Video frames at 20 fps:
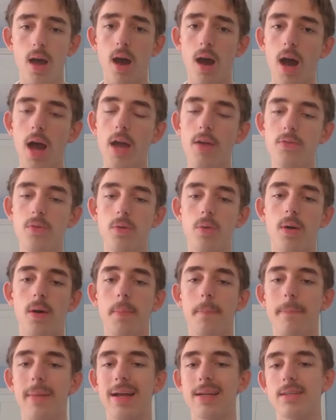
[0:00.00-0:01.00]
Hi
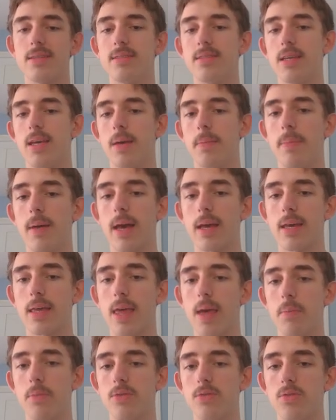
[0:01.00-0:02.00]
everyone, Magnus here, back
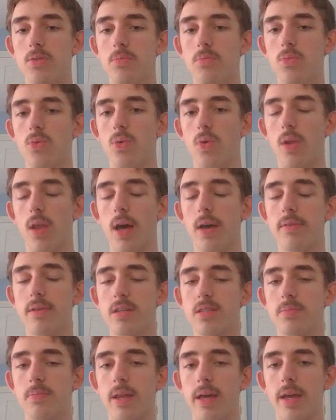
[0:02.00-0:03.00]
again with some more live
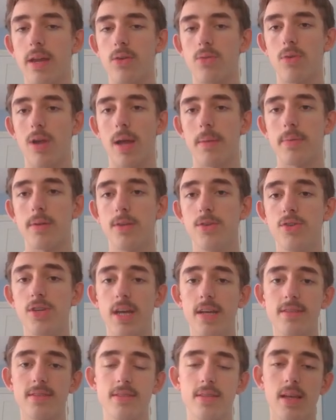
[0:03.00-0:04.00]
explained rapid
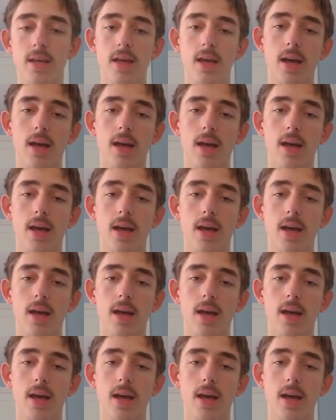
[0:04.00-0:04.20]
chess.